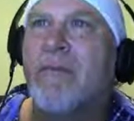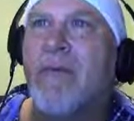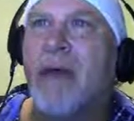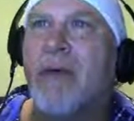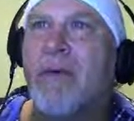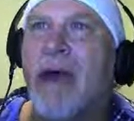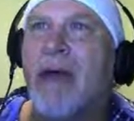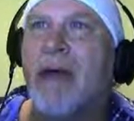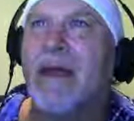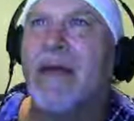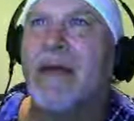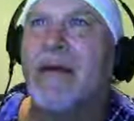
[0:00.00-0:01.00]
By the
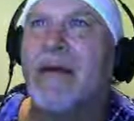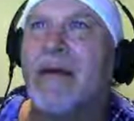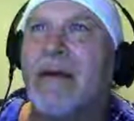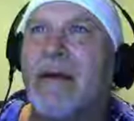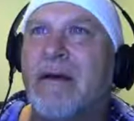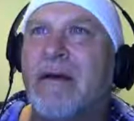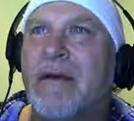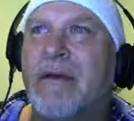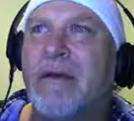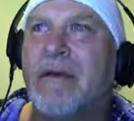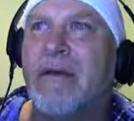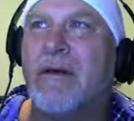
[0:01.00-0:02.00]
way,
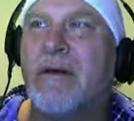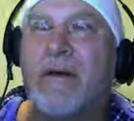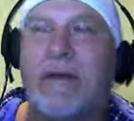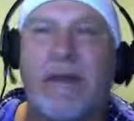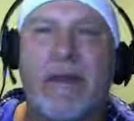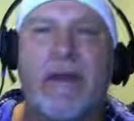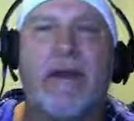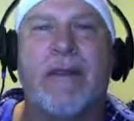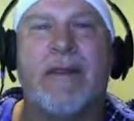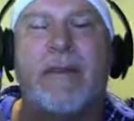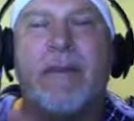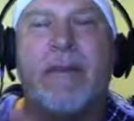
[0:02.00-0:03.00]
the
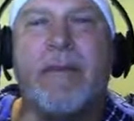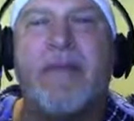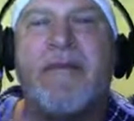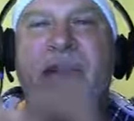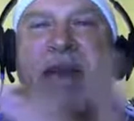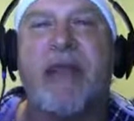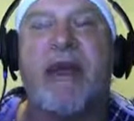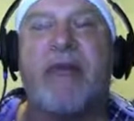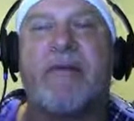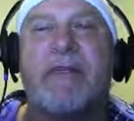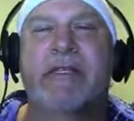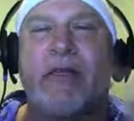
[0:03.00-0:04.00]
prophetic
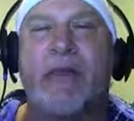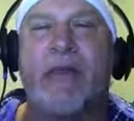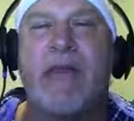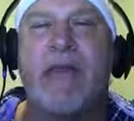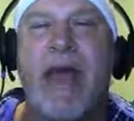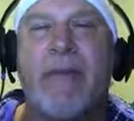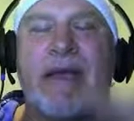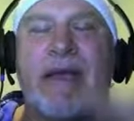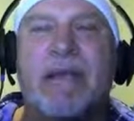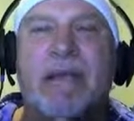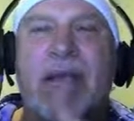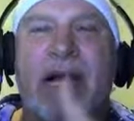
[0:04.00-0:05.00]
utterance the Lord gave me in
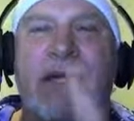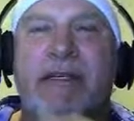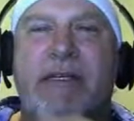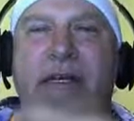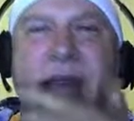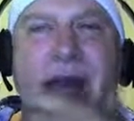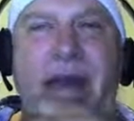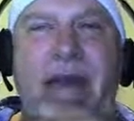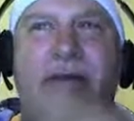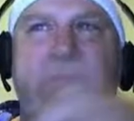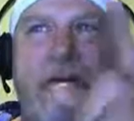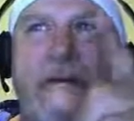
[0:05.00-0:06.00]

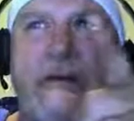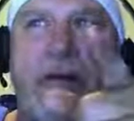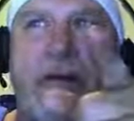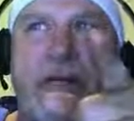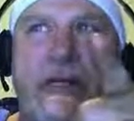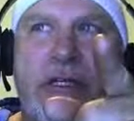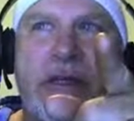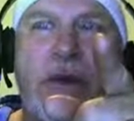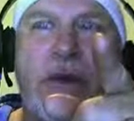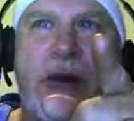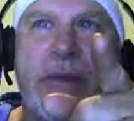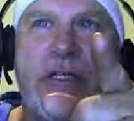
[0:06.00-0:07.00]
2008
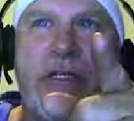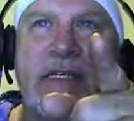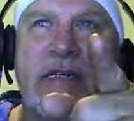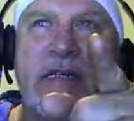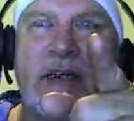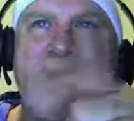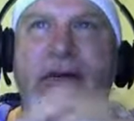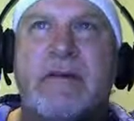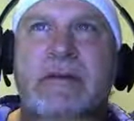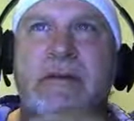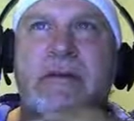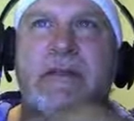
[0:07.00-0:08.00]
describes this event. It
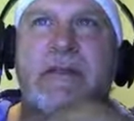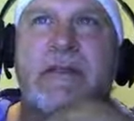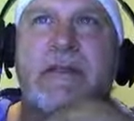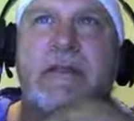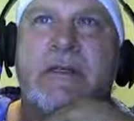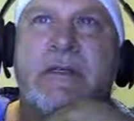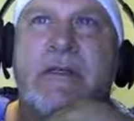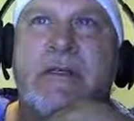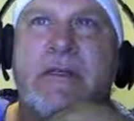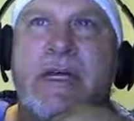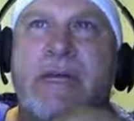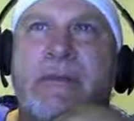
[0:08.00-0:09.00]

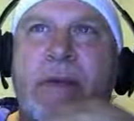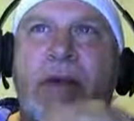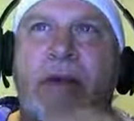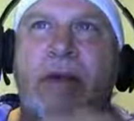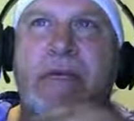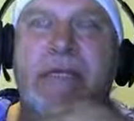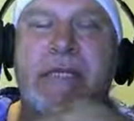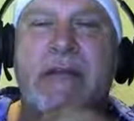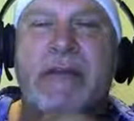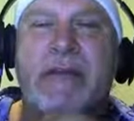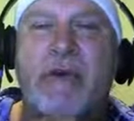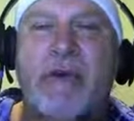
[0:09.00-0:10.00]
says, "Behold, thus
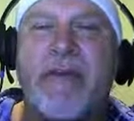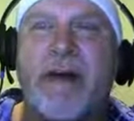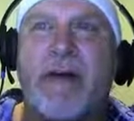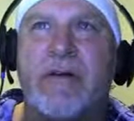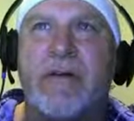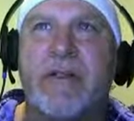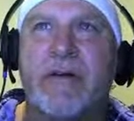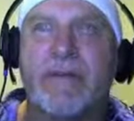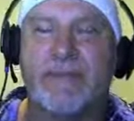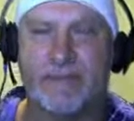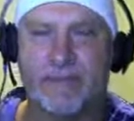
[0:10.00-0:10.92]
saith the Lord of hosts,